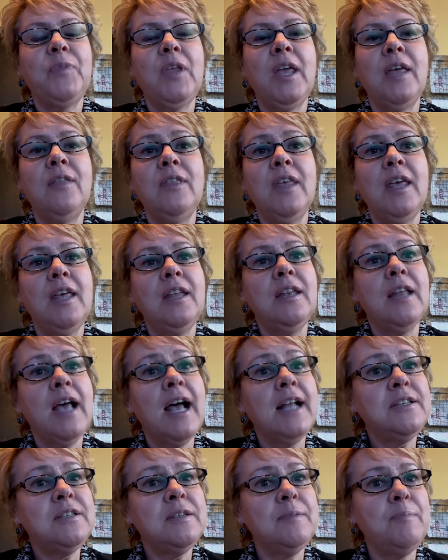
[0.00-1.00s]
And then
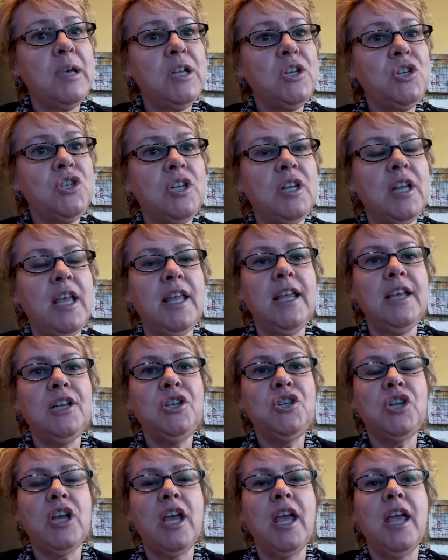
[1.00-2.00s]
not to mention
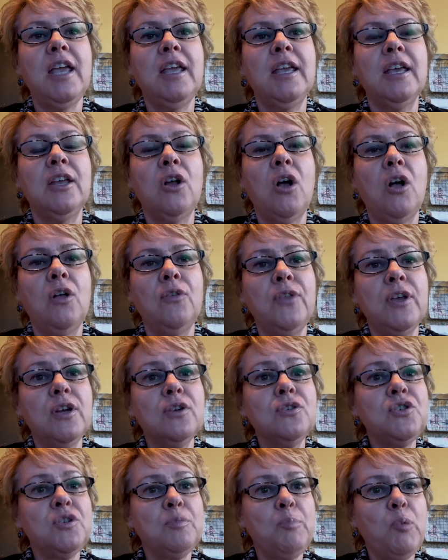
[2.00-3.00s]
NHA and all their
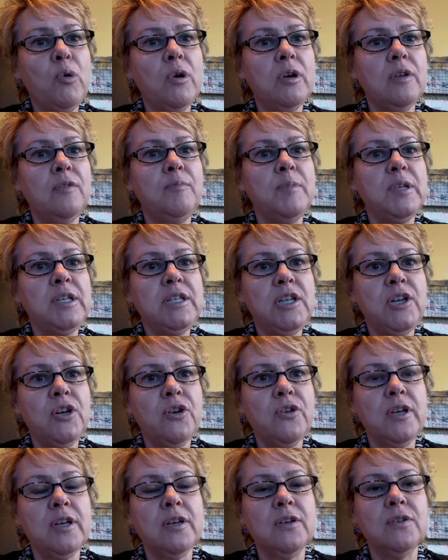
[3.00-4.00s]
supportive
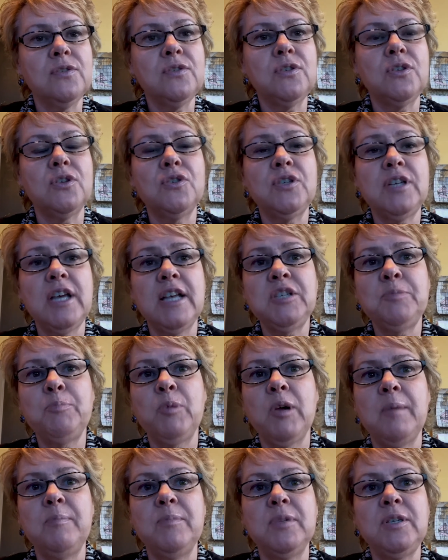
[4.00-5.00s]
materials, their test
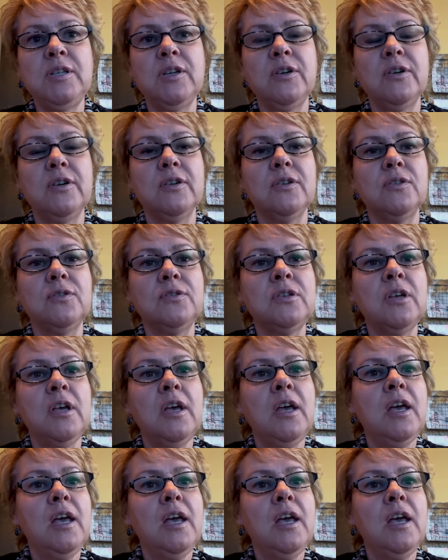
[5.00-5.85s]
prep materials